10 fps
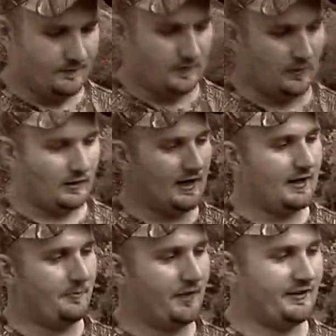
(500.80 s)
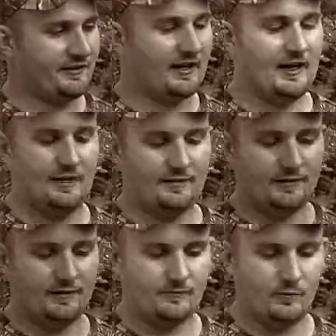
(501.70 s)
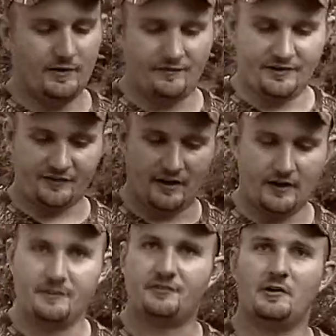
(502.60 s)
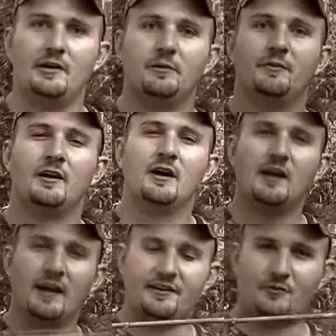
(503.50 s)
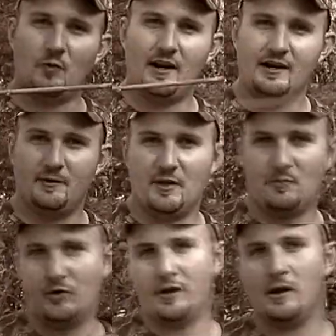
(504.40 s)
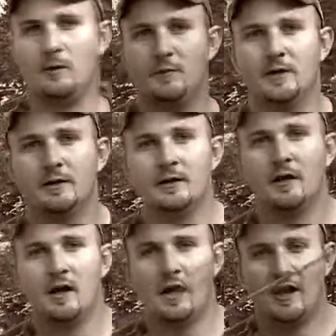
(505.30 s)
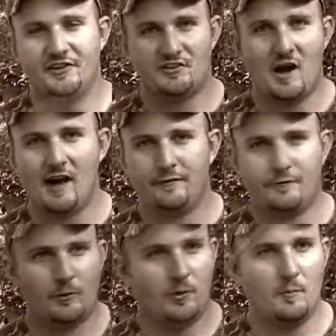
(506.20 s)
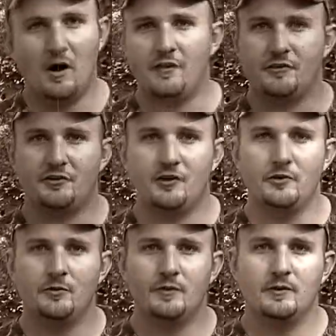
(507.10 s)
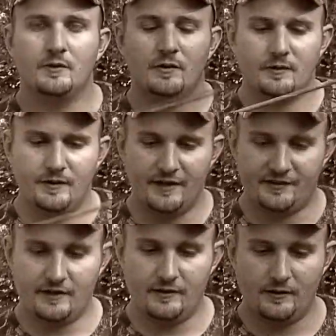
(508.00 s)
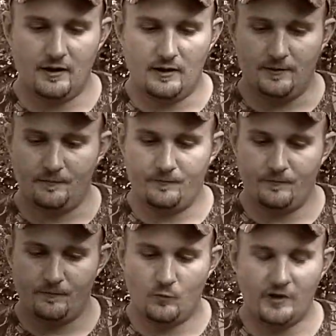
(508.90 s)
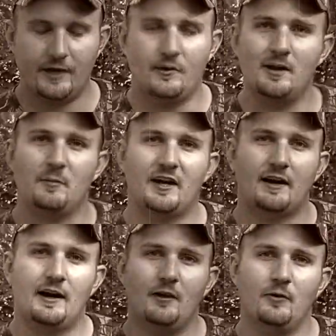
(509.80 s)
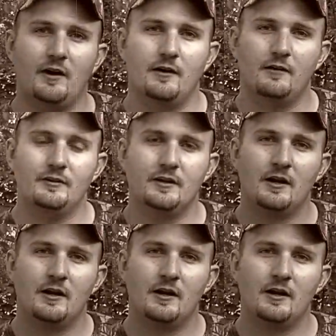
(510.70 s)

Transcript: Okay, that piece of cane that we've just cut and trimmed, it's ready to be put up and dried for a month or two until we get ready to make an arrow out of it.